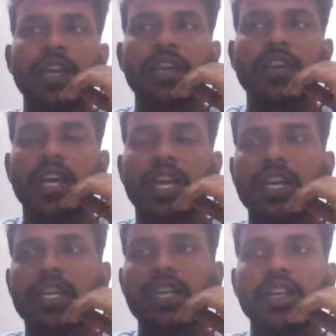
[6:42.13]
We
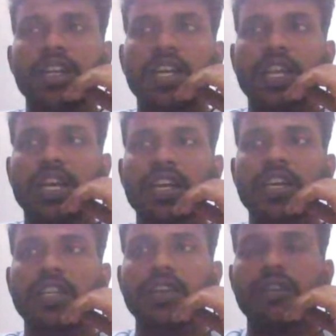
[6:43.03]
do so many codes
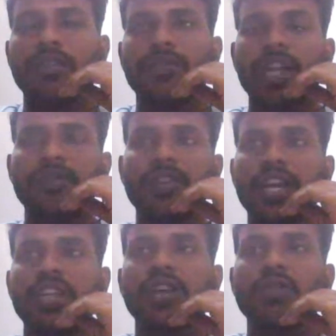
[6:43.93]
in FPGA board
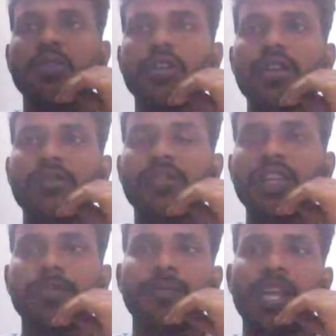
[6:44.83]
only by
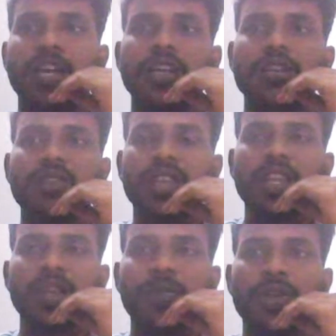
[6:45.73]

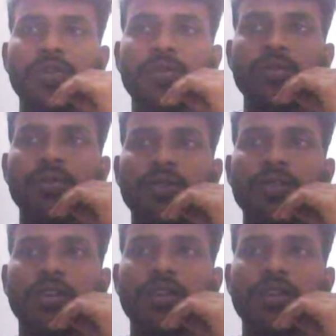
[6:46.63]
interconnecting. When we write